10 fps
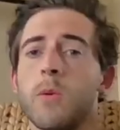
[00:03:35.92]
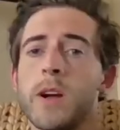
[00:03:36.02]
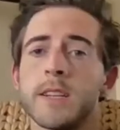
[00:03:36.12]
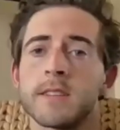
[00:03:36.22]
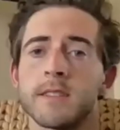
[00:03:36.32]
away
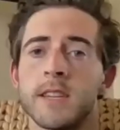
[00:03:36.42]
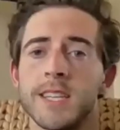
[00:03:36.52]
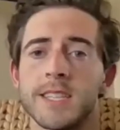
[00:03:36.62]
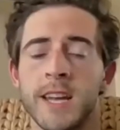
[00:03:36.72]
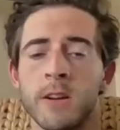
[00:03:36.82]
as the city of
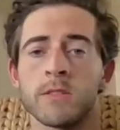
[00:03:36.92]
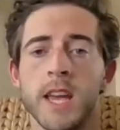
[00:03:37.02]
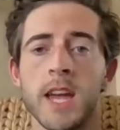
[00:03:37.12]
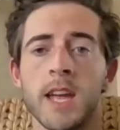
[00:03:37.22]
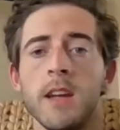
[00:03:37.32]
San
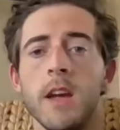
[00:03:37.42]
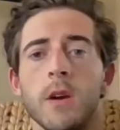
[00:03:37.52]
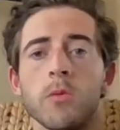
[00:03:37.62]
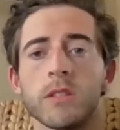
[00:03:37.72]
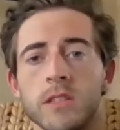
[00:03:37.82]
Jose
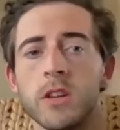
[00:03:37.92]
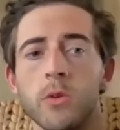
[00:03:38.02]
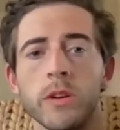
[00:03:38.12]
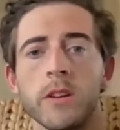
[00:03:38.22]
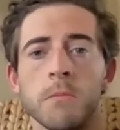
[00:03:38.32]
was still
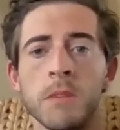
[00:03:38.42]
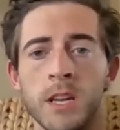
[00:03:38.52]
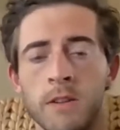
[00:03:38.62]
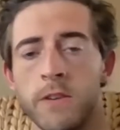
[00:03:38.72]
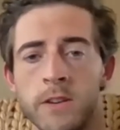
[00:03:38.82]
really
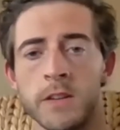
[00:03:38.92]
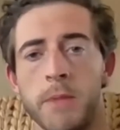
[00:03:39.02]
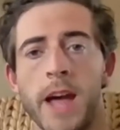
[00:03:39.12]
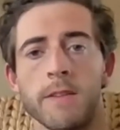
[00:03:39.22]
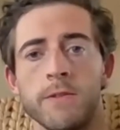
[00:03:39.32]
meaningful and
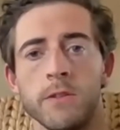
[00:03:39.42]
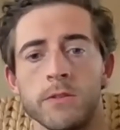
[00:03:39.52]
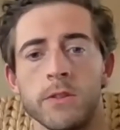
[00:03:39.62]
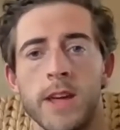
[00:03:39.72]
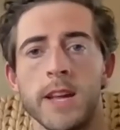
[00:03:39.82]
impactful.
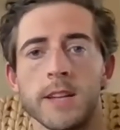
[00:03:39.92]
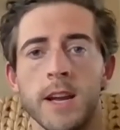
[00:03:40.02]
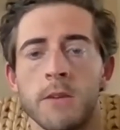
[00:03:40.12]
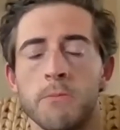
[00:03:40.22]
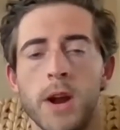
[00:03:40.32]
So that
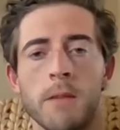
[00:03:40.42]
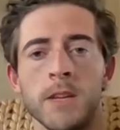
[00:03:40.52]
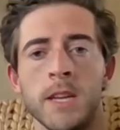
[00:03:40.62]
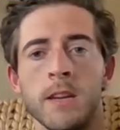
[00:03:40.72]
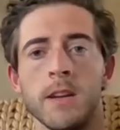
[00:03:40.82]
kind of brought me